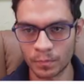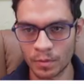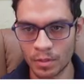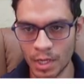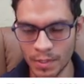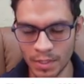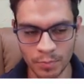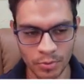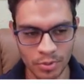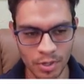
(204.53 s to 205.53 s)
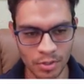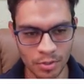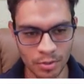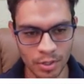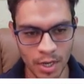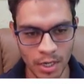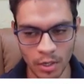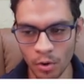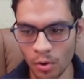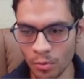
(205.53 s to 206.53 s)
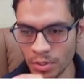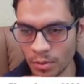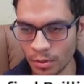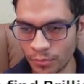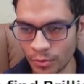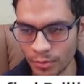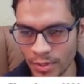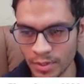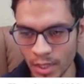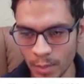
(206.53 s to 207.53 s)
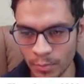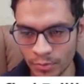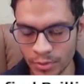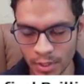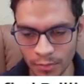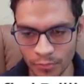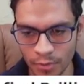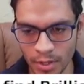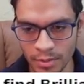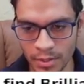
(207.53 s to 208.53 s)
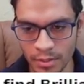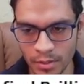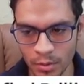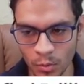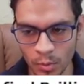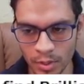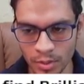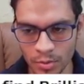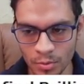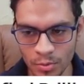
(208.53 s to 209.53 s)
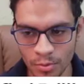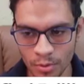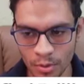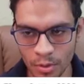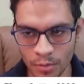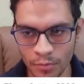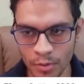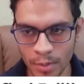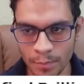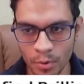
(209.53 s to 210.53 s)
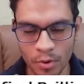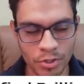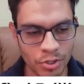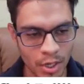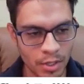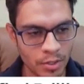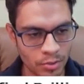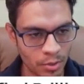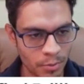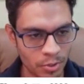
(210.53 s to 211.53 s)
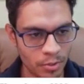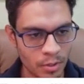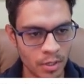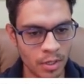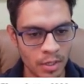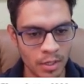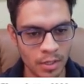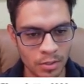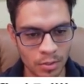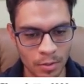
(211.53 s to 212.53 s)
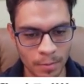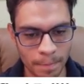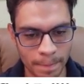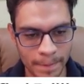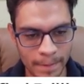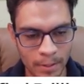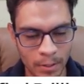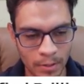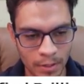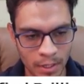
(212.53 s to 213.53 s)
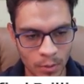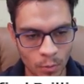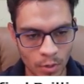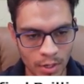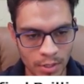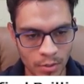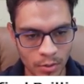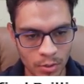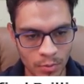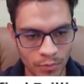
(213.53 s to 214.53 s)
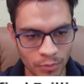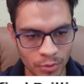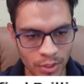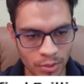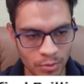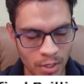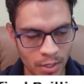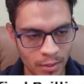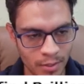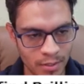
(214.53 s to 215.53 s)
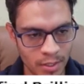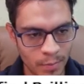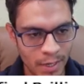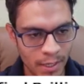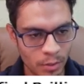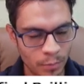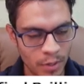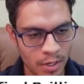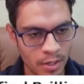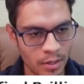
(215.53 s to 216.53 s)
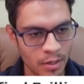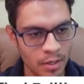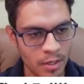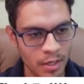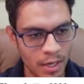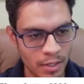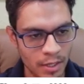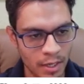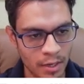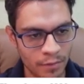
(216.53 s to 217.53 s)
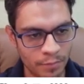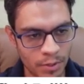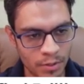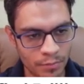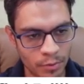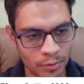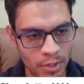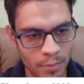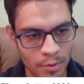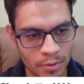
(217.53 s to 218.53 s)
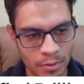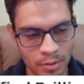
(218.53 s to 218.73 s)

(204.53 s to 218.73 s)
In this position, and always look for this type of sacrifices where you go for a pawn chain disruption. So the queen is going to move to g3. This is black to play, and they have beautiful three pawns.